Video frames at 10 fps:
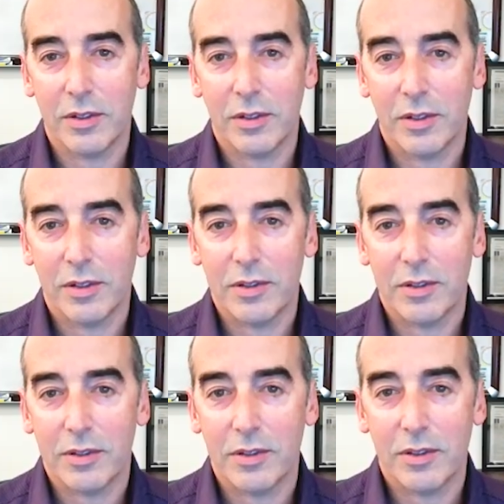
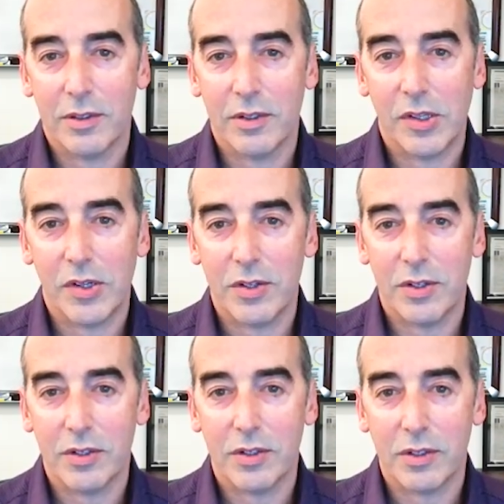
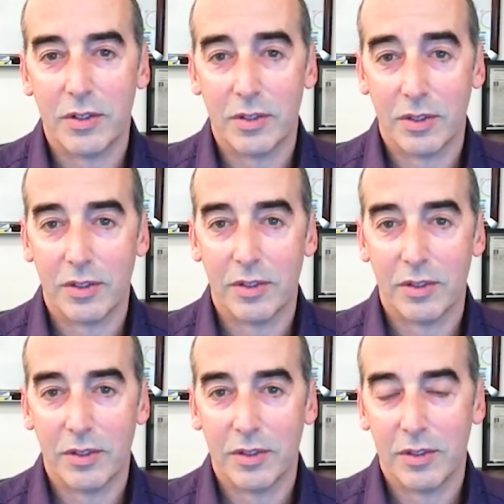
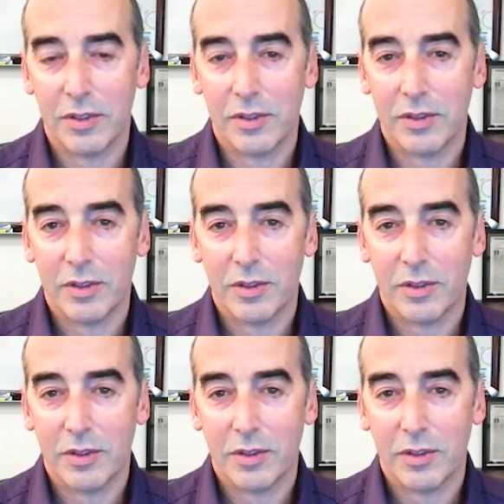This person isn't speaking.